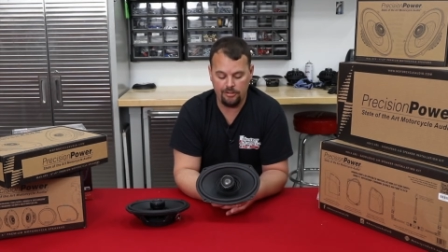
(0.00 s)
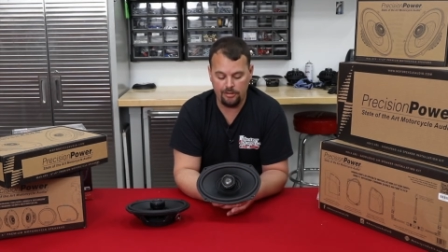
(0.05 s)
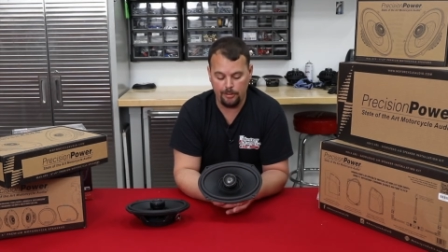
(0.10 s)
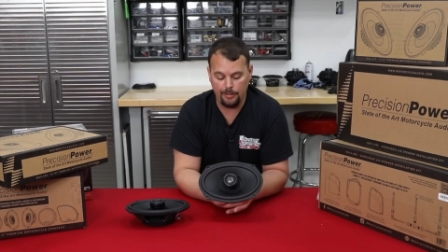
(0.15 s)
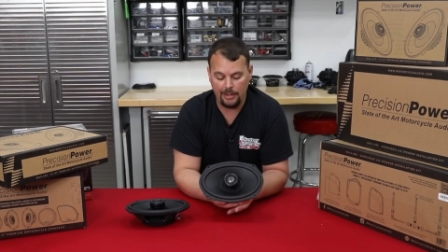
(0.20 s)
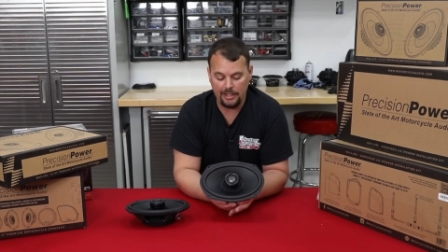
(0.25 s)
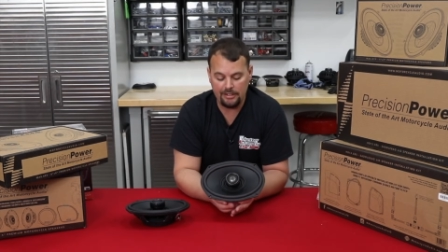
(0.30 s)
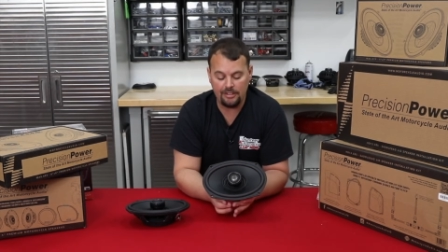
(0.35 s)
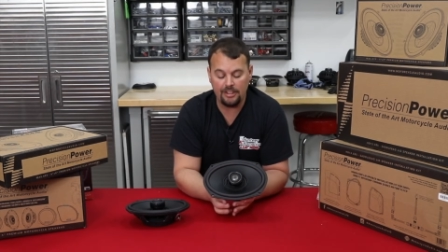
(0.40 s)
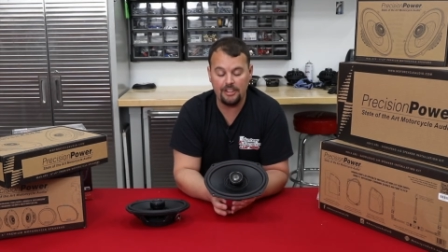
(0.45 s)
So
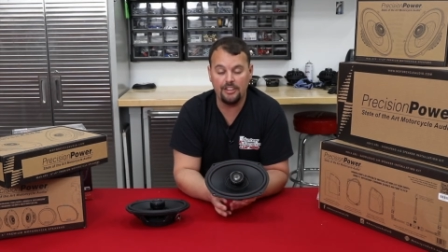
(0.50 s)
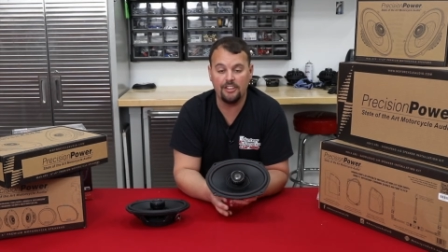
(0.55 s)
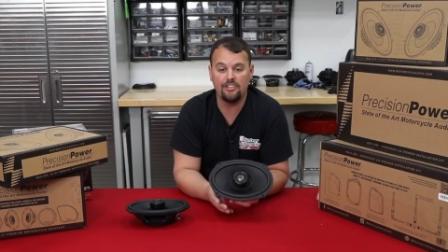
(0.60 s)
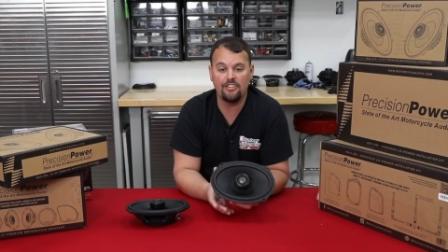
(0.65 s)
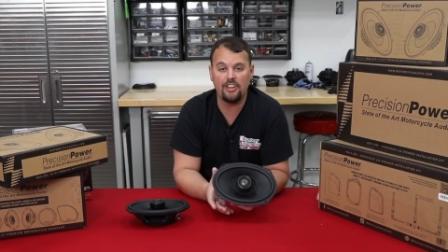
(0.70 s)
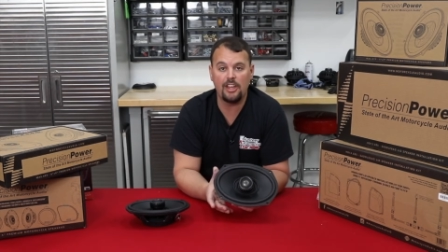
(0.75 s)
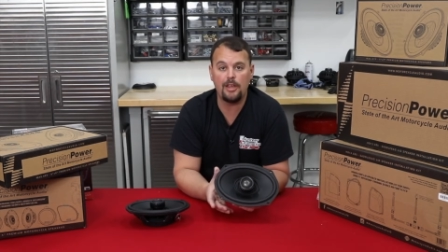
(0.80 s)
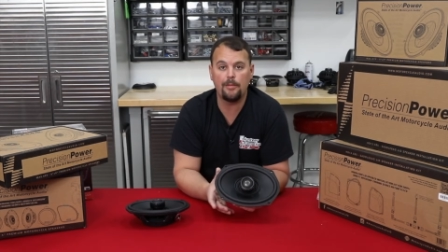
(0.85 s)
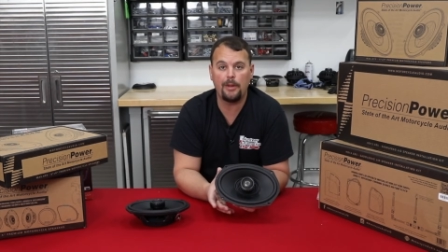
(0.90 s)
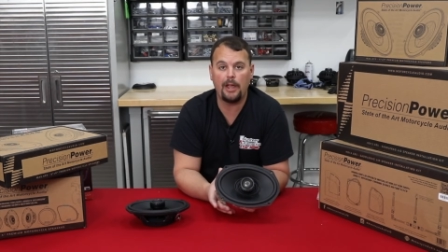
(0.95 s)
basically the
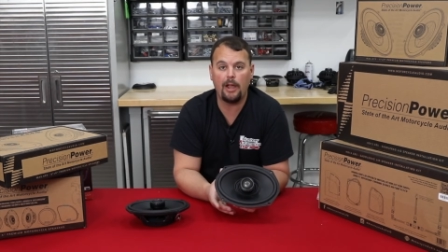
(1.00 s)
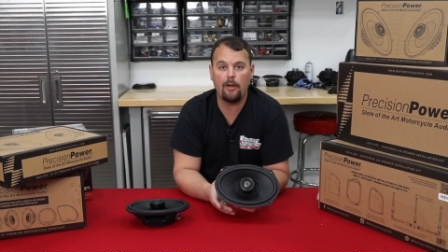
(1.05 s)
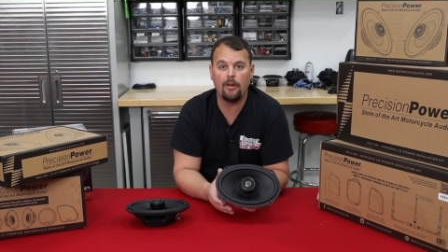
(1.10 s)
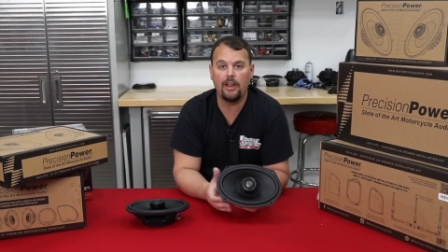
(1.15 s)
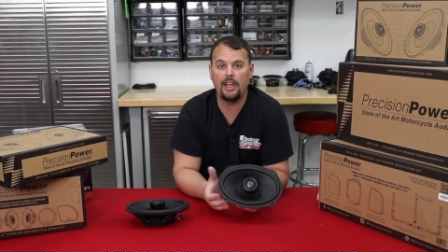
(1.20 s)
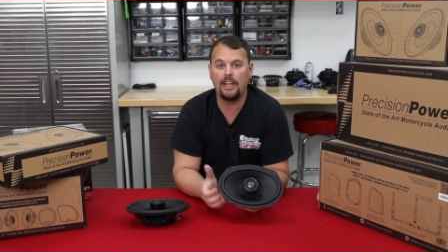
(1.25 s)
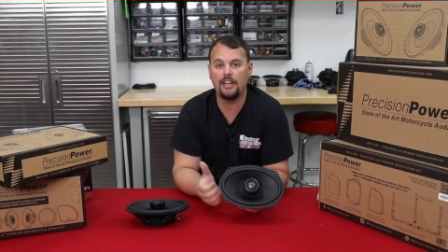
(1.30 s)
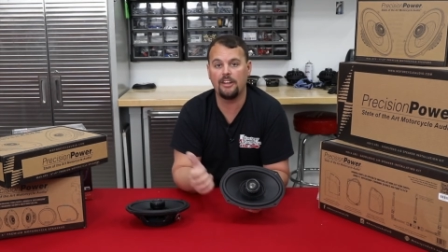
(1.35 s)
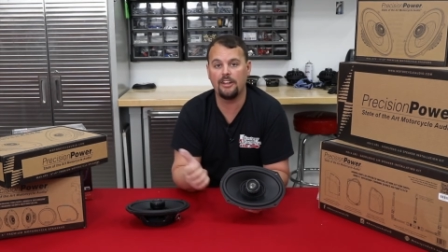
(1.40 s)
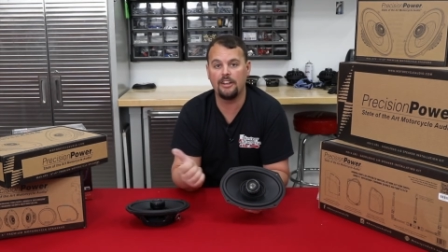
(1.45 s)
same
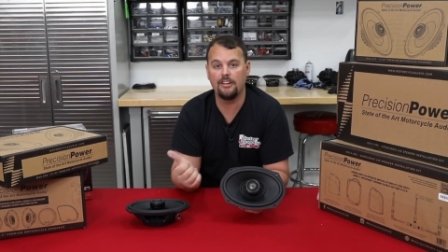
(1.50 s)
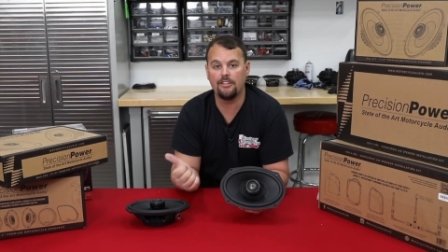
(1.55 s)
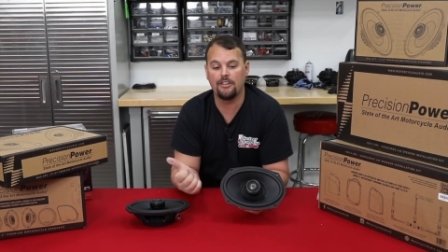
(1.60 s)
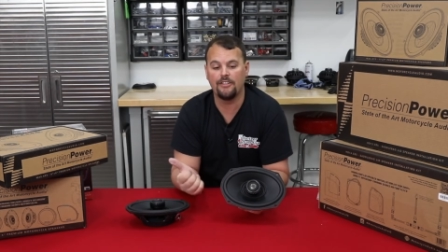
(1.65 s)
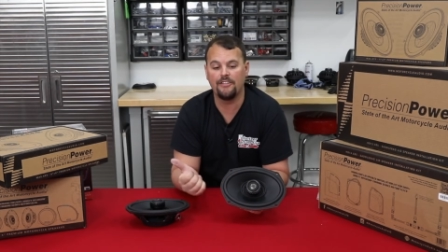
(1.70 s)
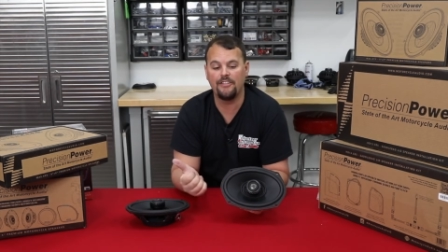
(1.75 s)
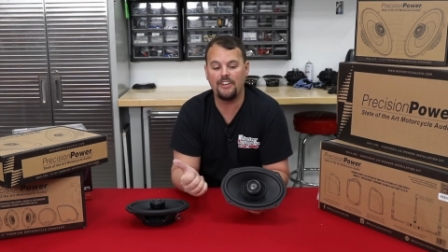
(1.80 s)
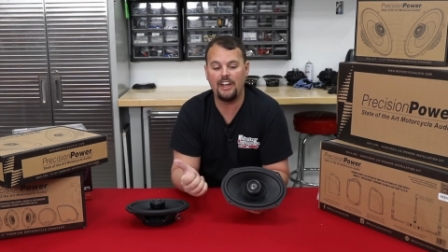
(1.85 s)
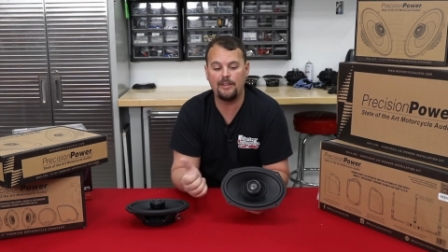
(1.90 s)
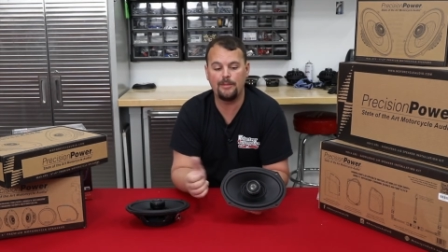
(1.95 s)
power handling as
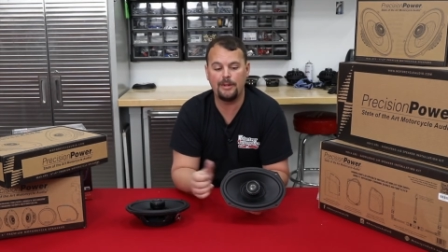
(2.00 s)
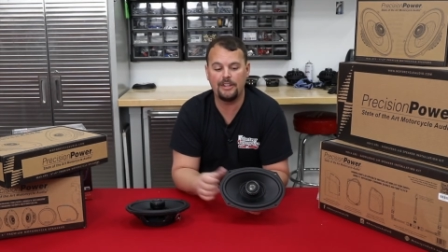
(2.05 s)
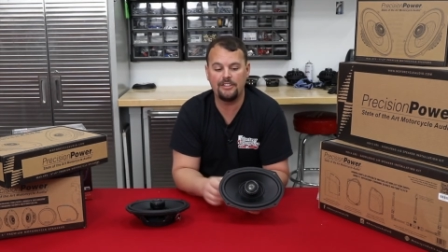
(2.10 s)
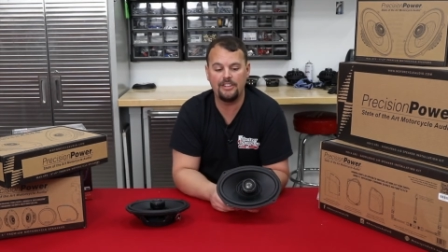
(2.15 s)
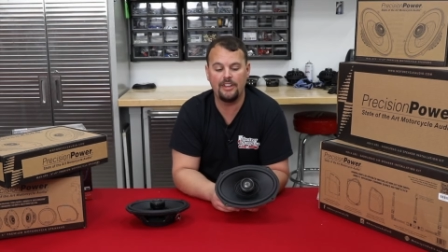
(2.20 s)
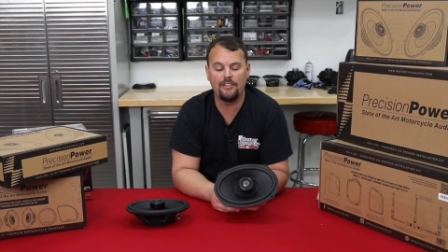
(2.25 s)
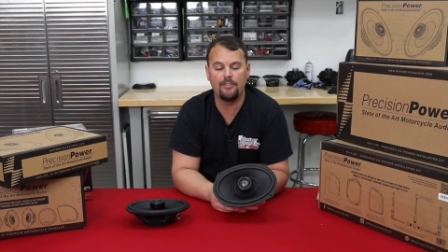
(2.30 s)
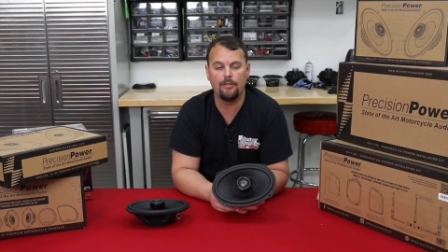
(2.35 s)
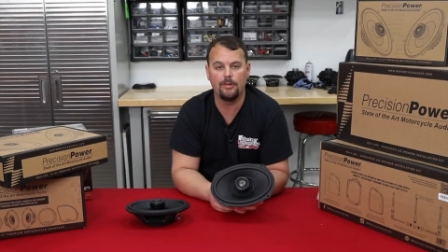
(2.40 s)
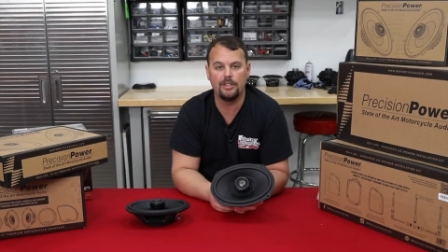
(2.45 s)
the
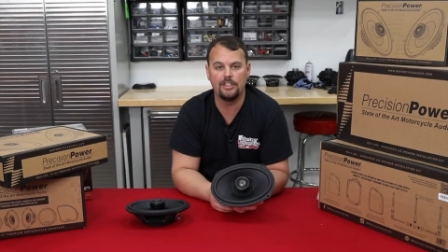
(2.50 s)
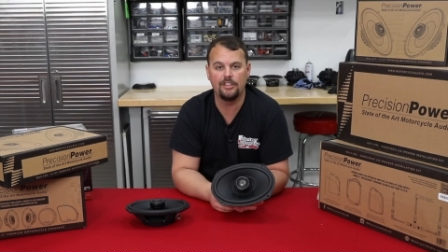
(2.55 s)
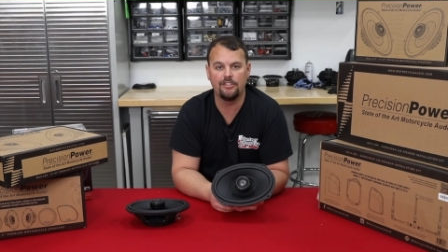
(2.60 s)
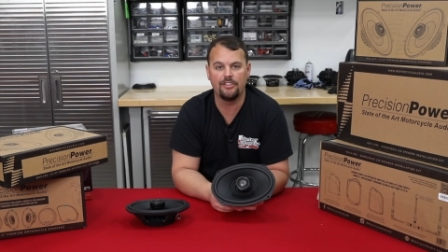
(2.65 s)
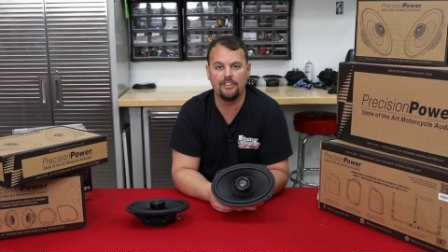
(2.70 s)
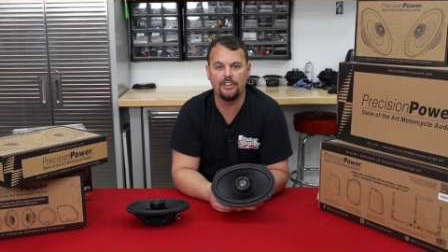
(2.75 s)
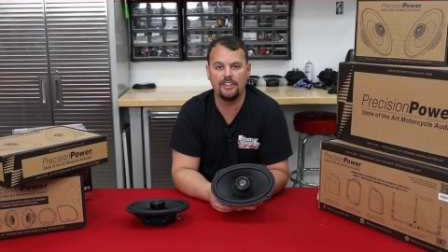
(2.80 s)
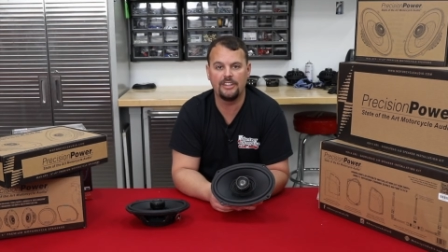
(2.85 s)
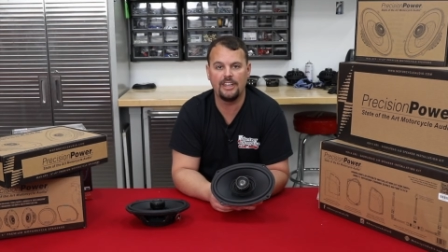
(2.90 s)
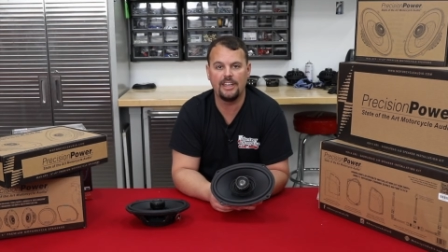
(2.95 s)
5x7 we
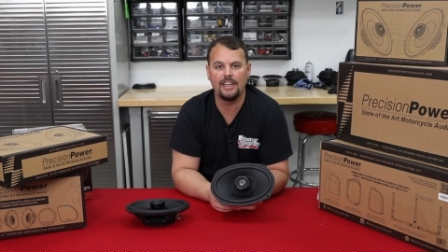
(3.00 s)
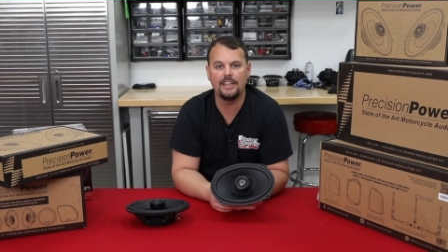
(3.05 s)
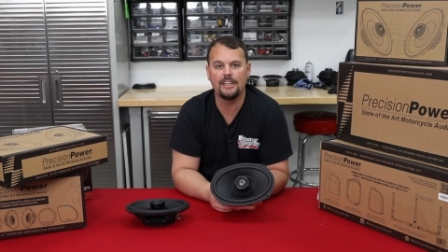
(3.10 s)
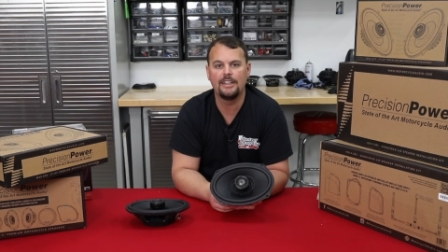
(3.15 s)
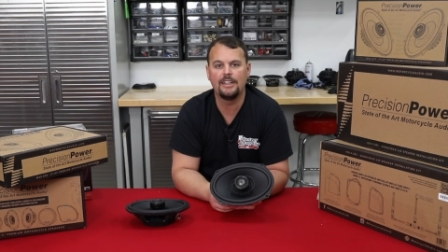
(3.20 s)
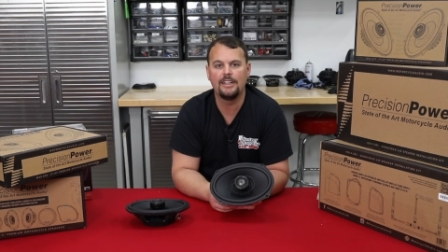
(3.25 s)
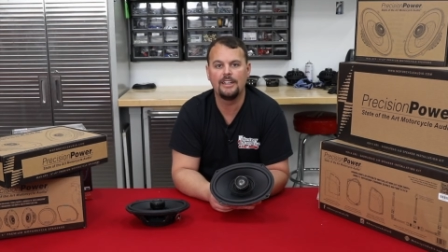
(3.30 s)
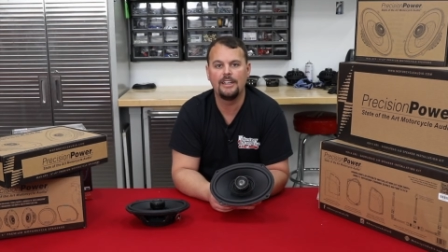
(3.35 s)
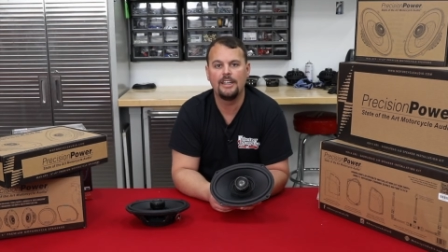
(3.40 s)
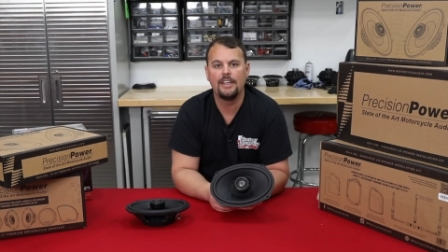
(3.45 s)
just looked at.